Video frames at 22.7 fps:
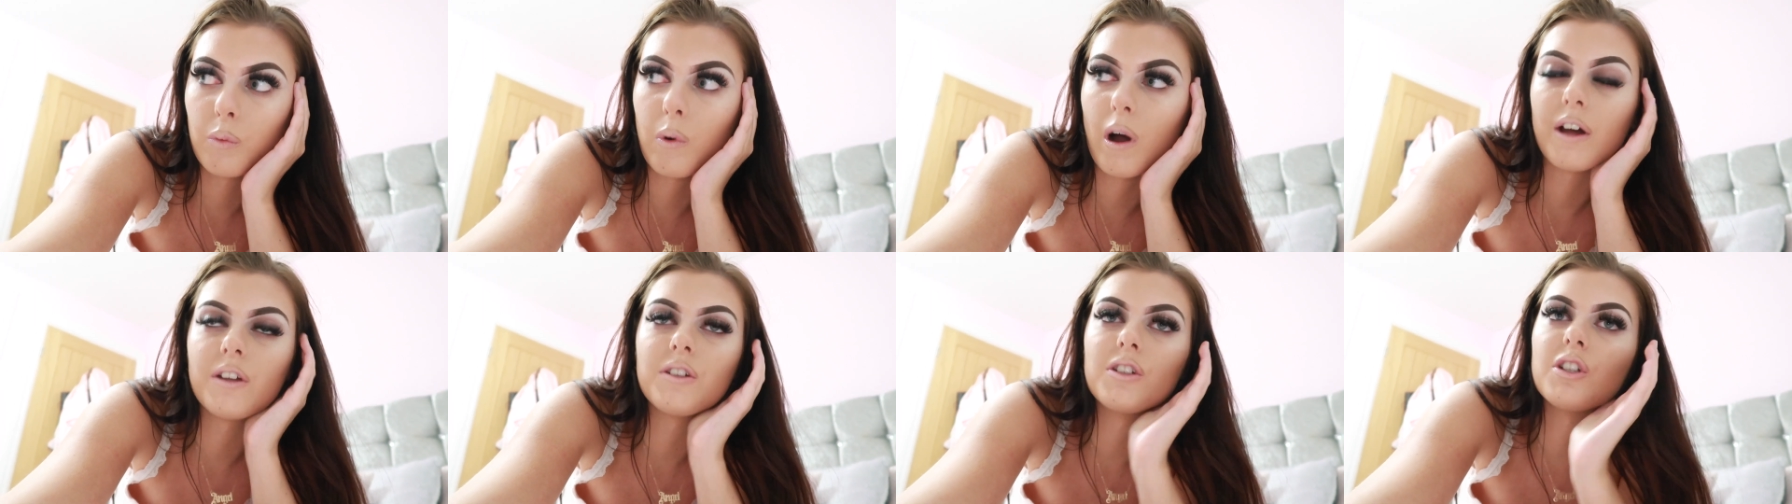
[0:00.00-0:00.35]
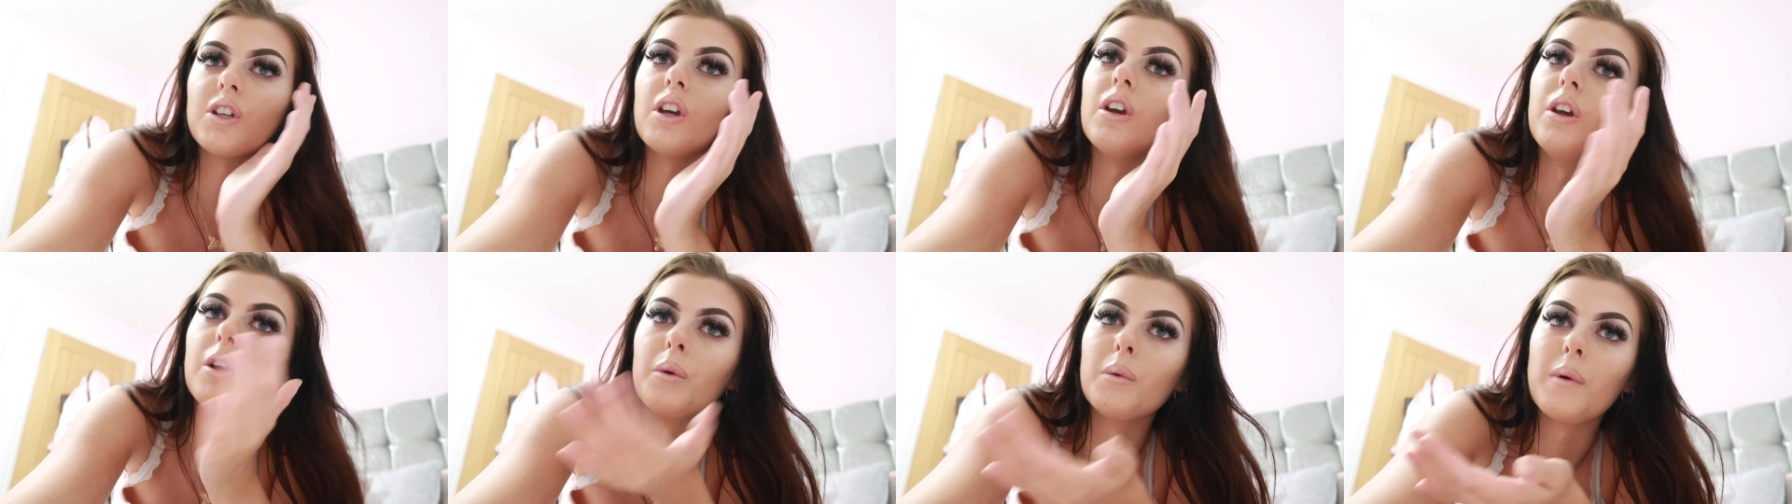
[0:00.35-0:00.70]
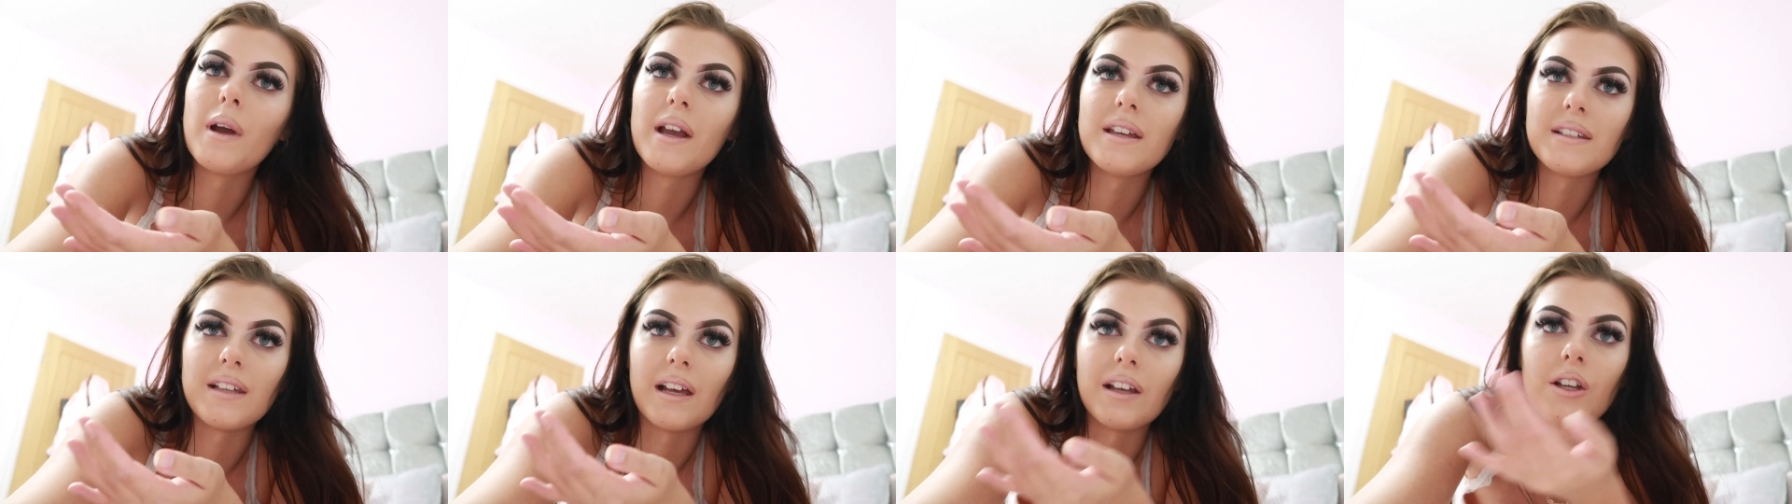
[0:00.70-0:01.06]
what I do
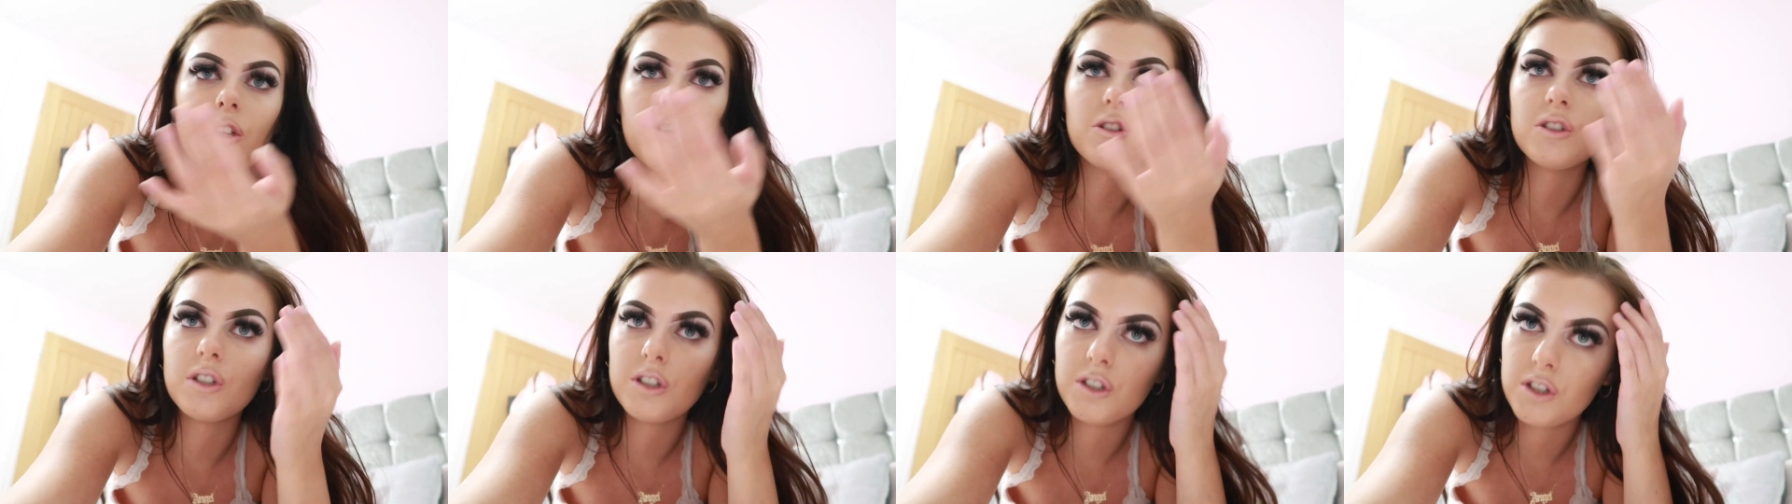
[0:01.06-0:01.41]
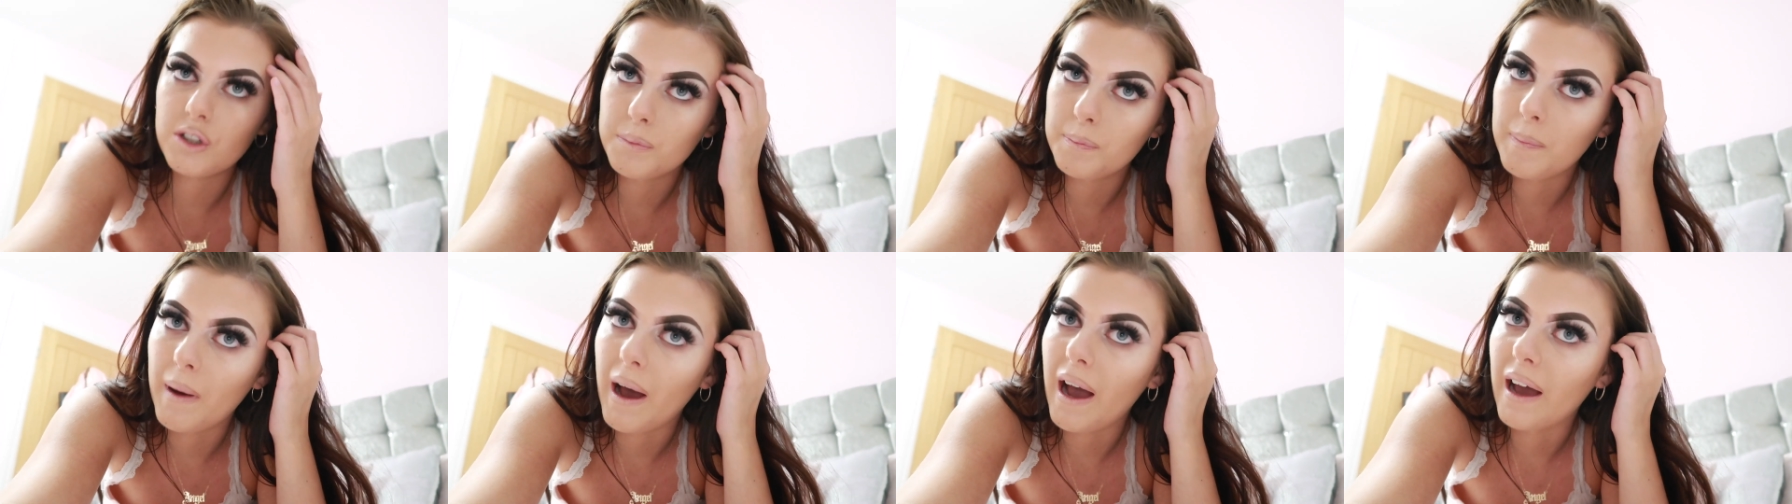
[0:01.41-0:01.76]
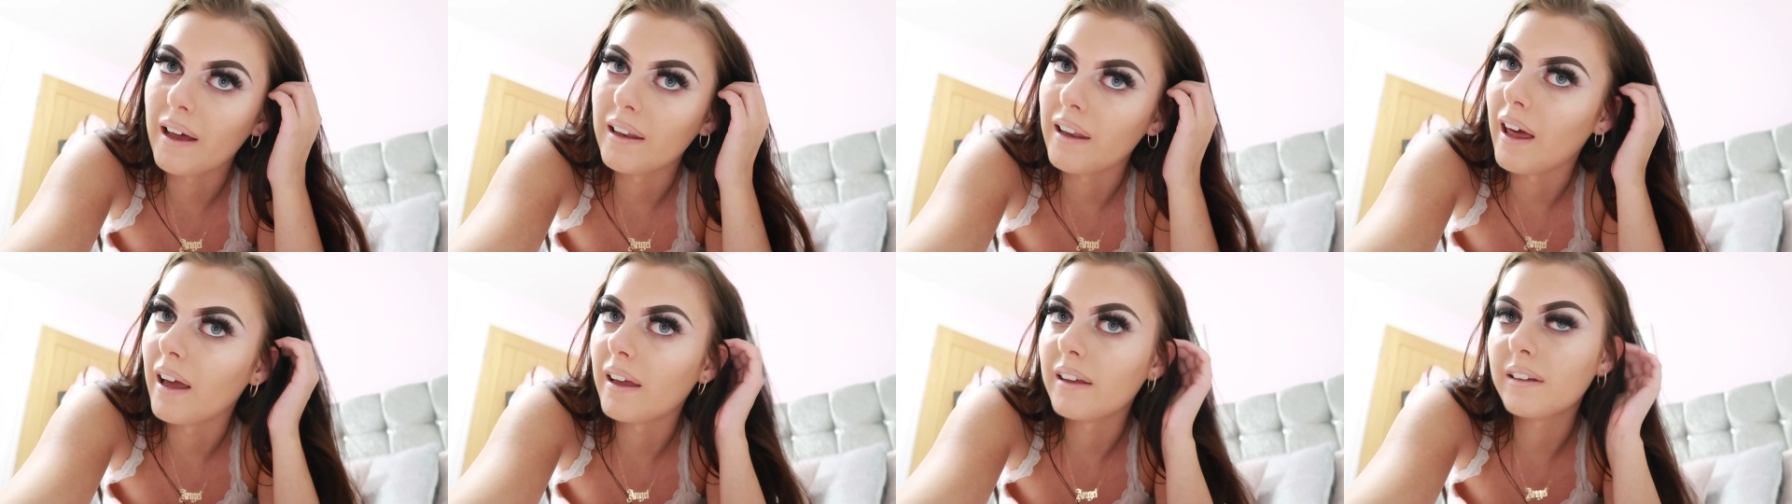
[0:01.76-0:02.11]
is I usually just
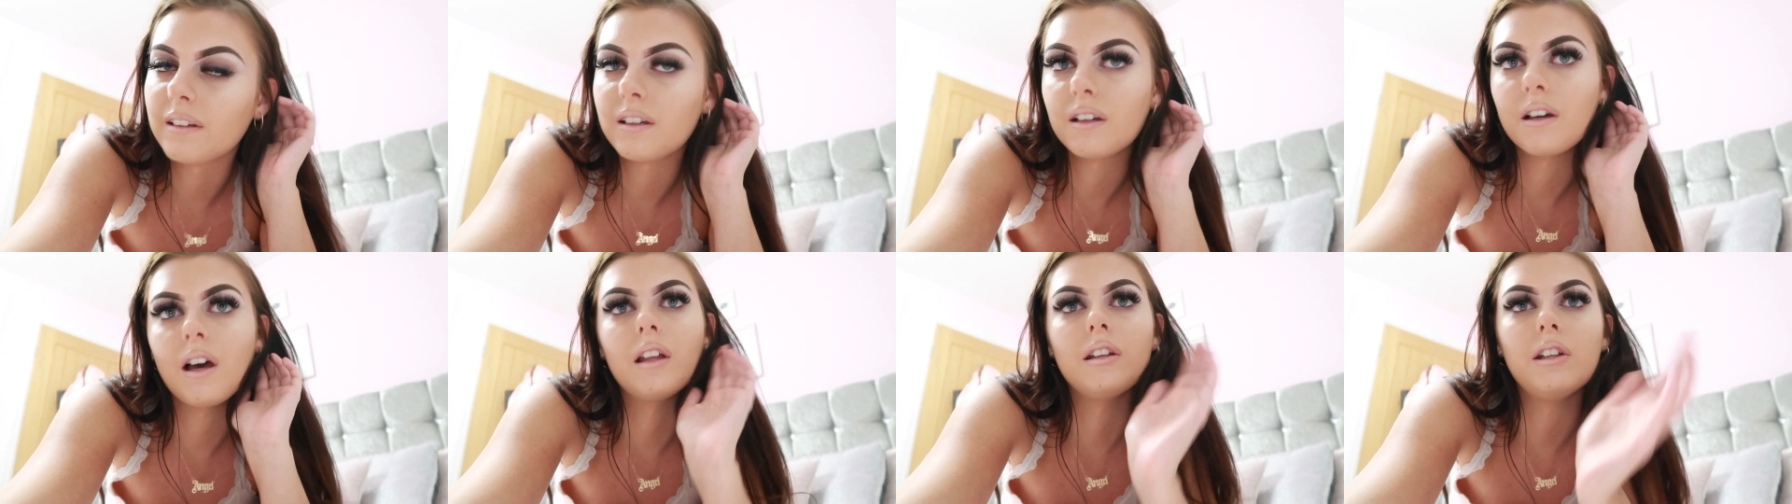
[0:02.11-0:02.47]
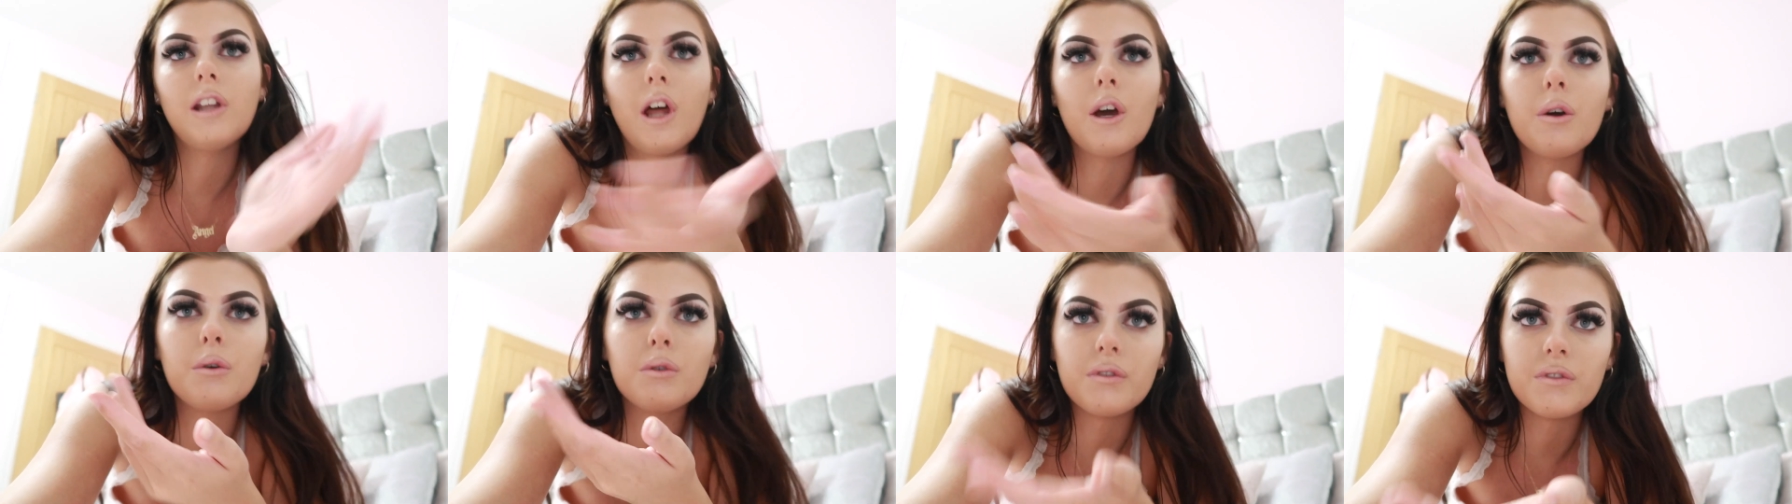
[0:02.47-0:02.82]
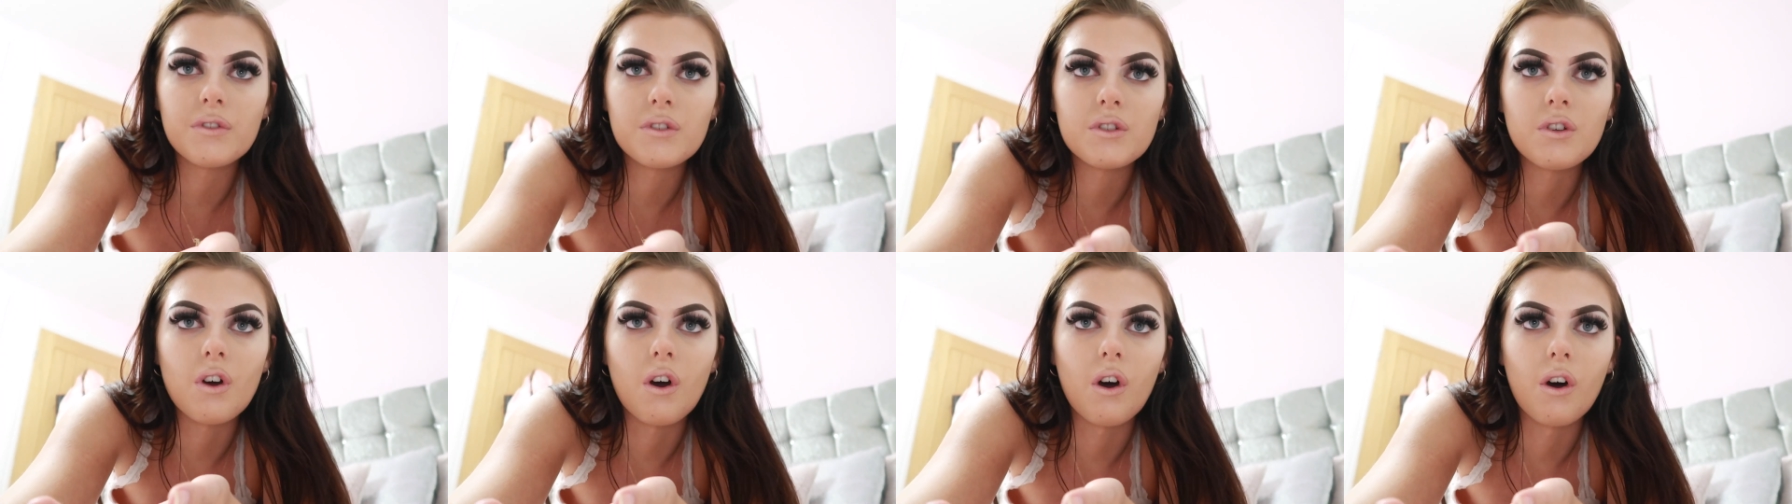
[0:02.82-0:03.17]
buy like a load
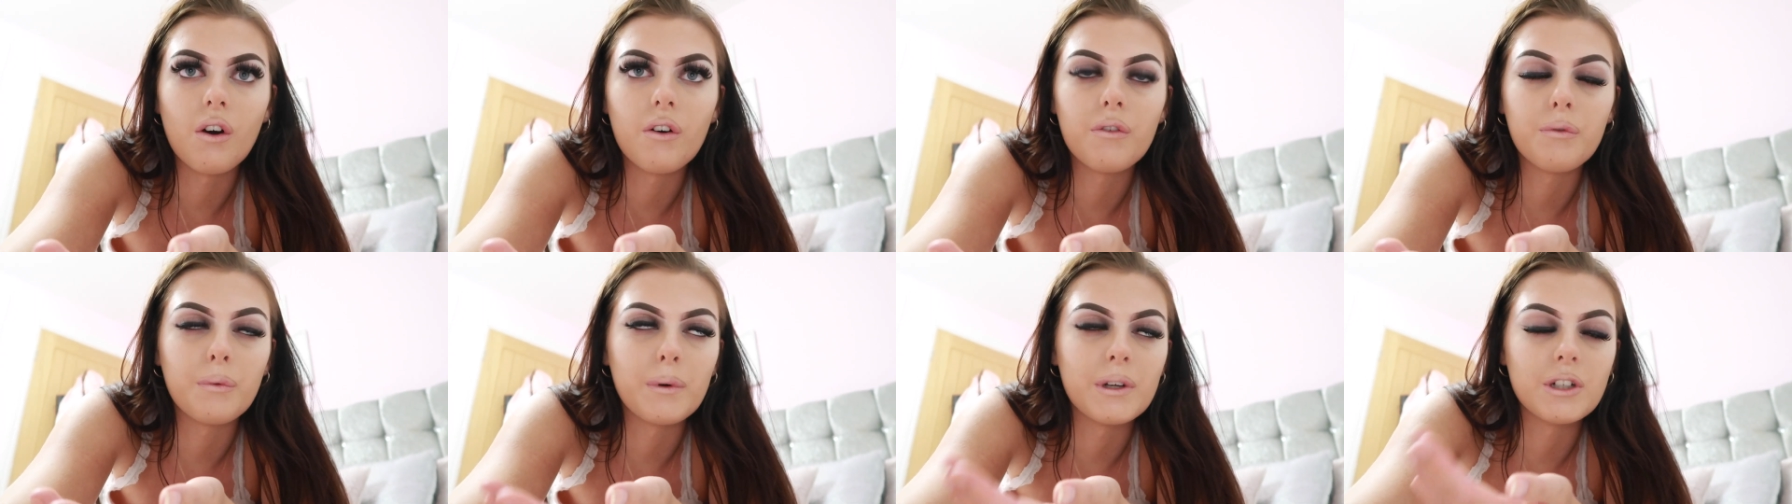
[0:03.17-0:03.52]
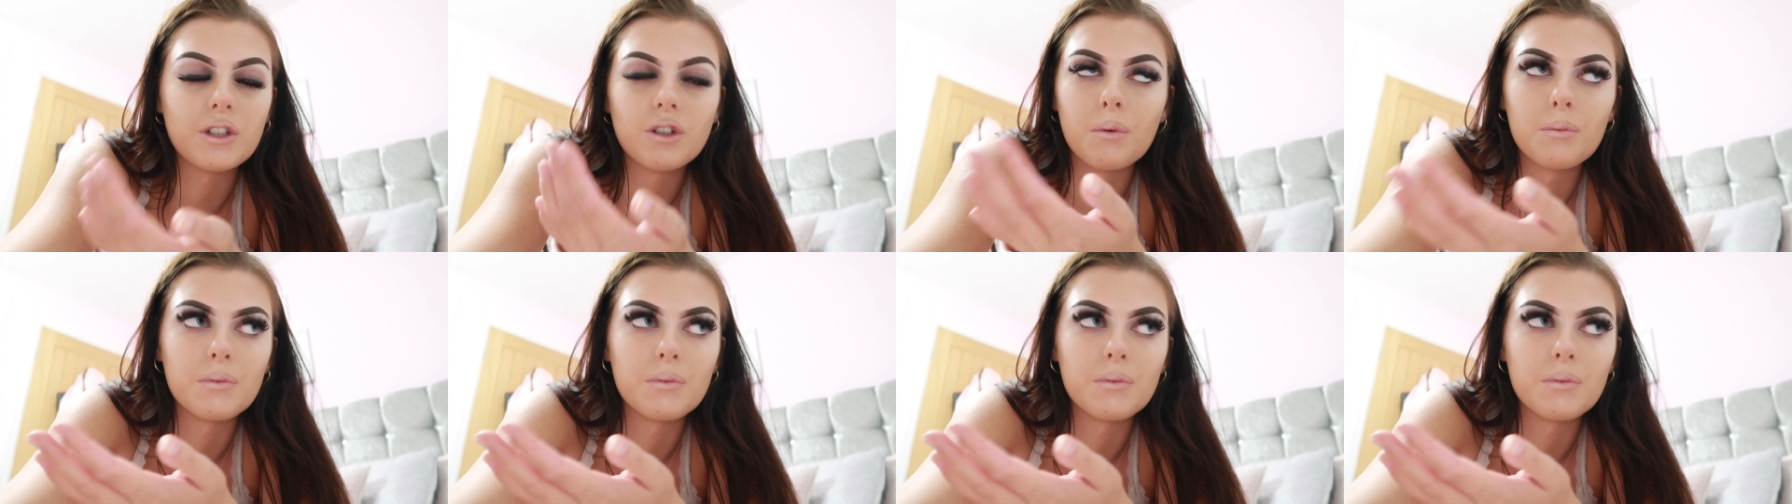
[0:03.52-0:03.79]
of stuff, which